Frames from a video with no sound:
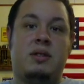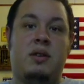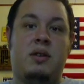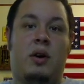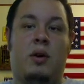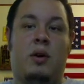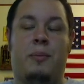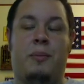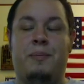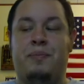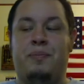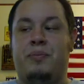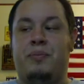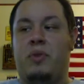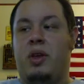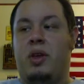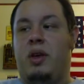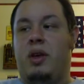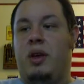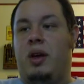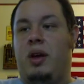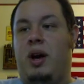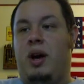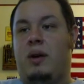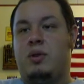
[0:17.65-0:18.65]
So
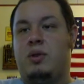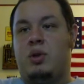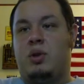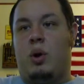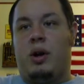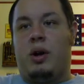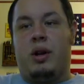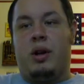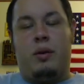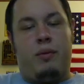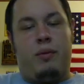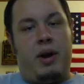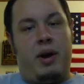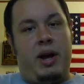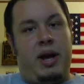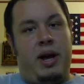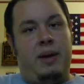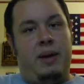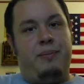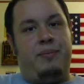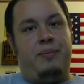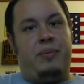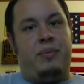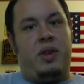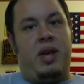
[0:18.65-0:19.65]
I was talking to
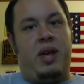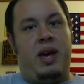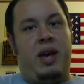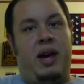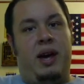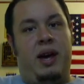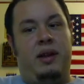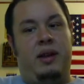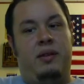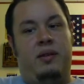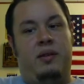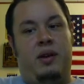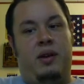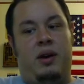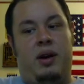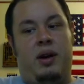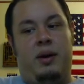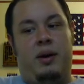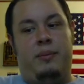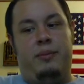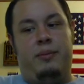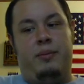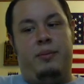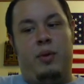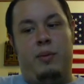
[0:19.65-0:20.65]
Ray and
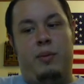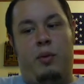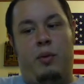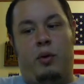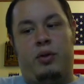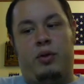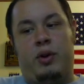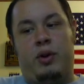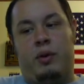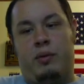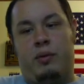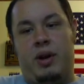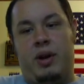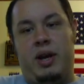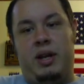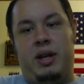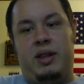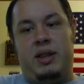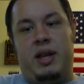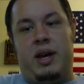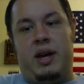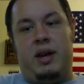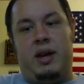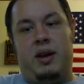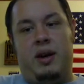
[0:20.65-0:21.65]
um, we both agreed
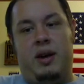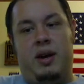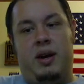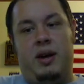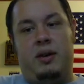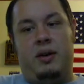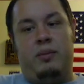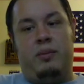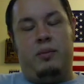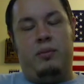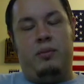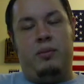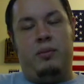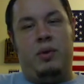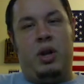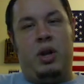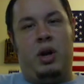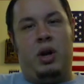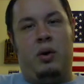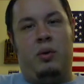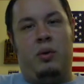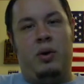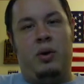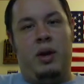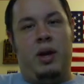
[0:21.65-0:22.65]
that uh, you
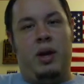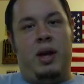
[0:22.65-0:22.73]
know